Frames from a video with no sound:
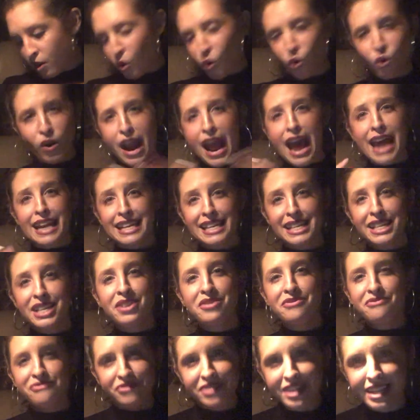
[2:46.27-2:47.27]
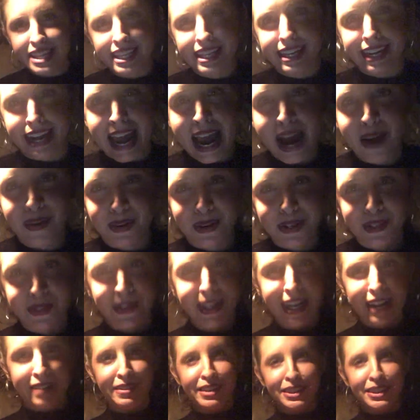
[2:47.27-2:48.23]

or at inconvenient hours, right?